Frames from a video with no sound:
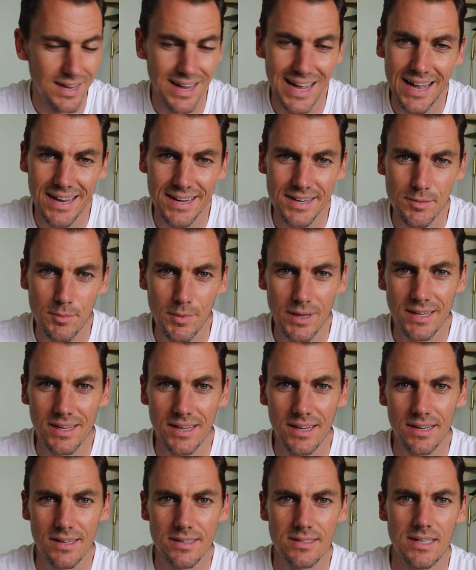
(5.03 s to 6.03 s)
and
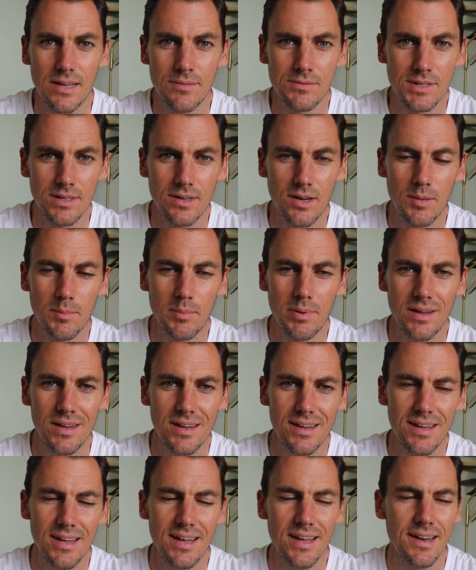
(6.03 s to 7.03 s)
making
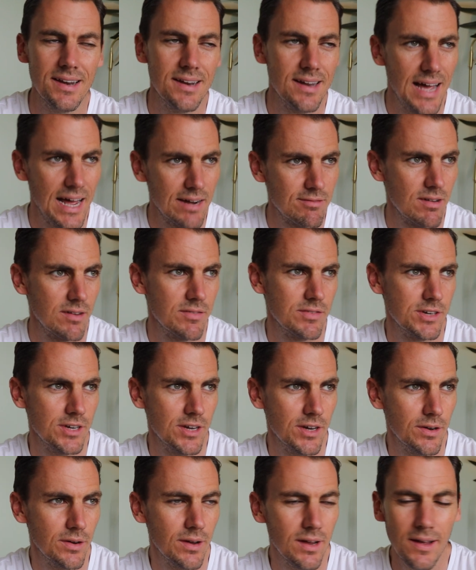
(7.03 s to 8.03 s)
79p in ad
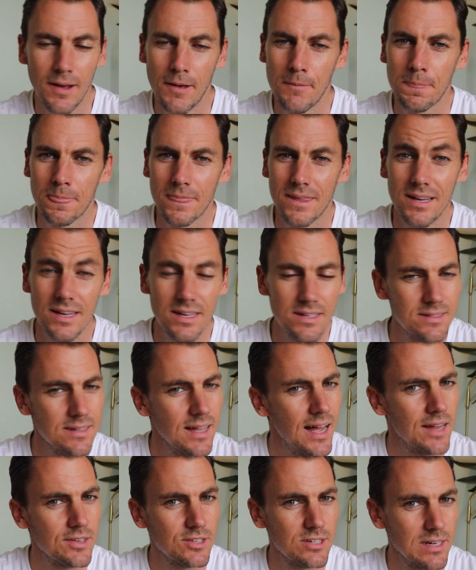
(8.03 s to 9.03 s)
revenue isn't
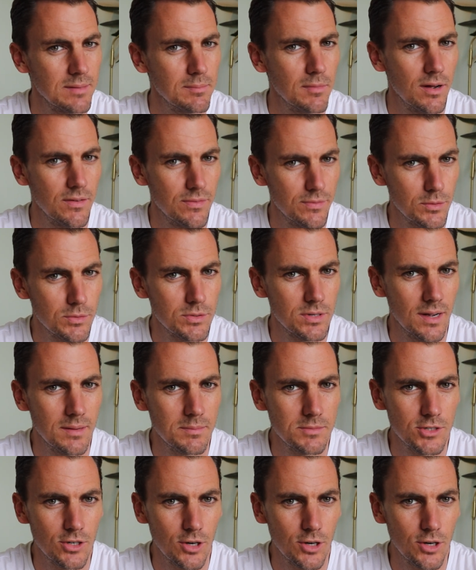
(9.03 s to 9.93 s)
actually my full-time